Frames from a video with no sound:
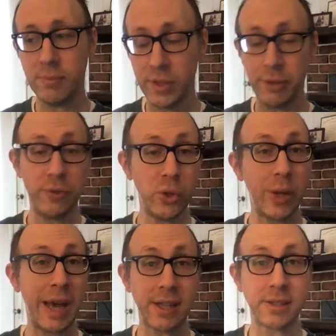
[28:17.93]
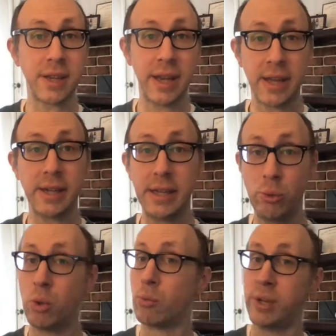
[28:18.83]
If you act sad, it
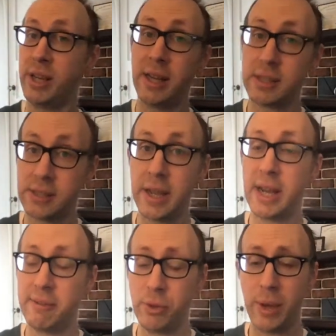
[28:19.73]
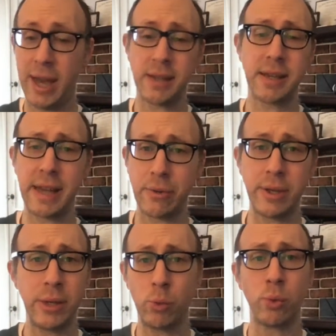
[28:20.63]
will read as sad. If you act angry,
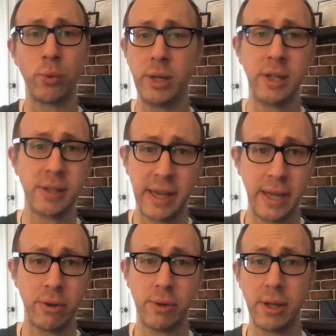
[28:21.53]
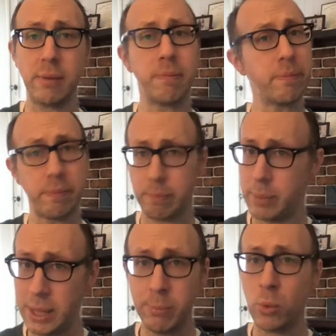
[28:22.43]
it will read as angry.
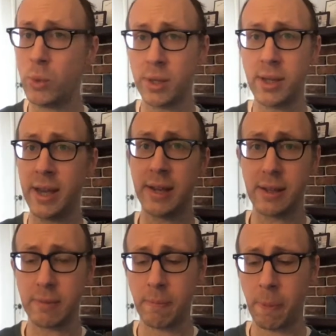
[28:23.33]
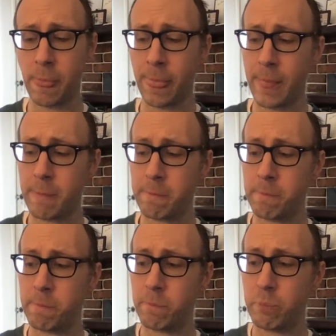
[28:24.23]
People will get it.
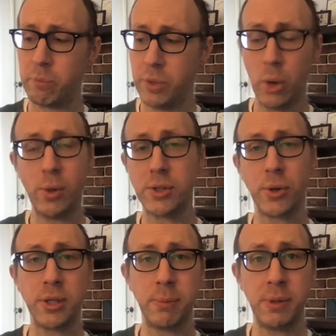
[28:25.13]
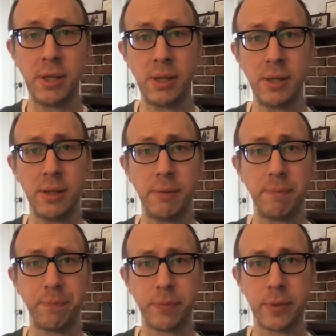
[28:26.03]
No one's going to be
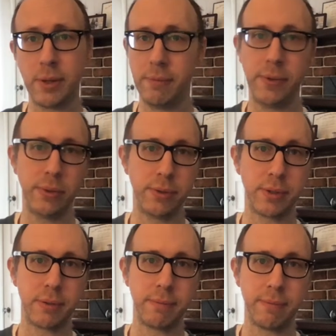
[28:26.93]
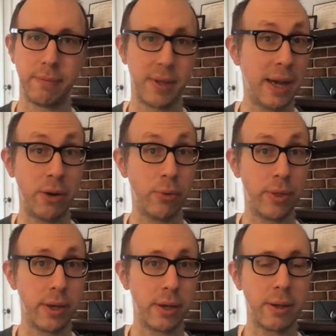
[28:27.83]
confused, I don't
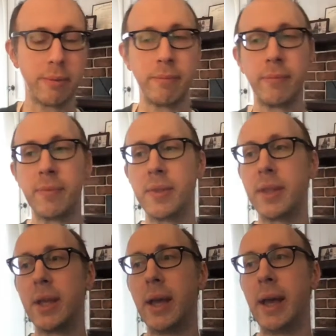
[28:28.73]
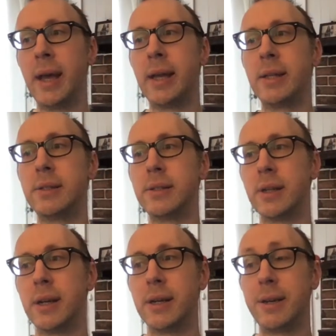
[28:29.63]
think. And
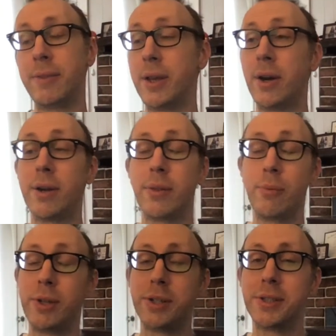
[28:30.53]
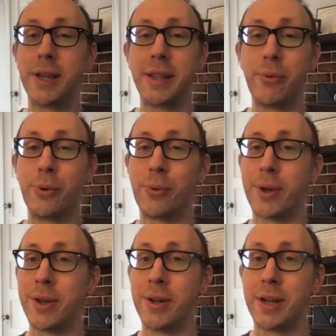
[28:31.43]
if they are, then we can just say that we were
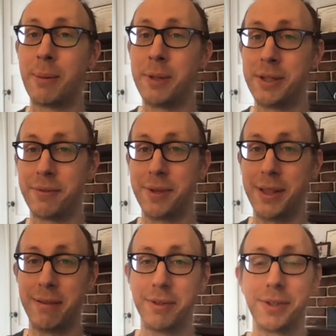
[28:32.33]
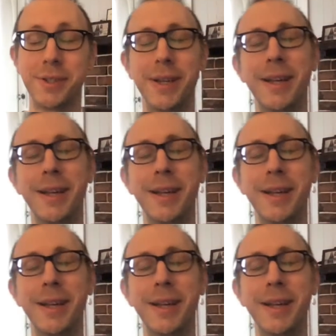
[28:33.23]
working on a couple of different levels.